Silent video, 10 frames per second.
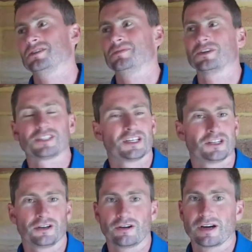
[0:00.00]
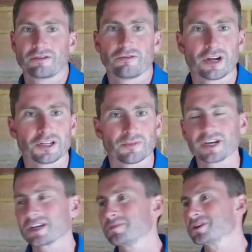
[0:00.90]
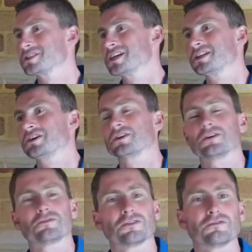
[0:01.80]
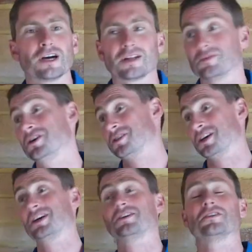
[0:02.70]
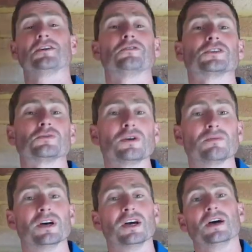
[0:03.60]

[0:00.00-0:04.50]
I'm not saying don't go out and ride your bike. I'm not saying don't go for a run. I'm not saying don't go for a swim.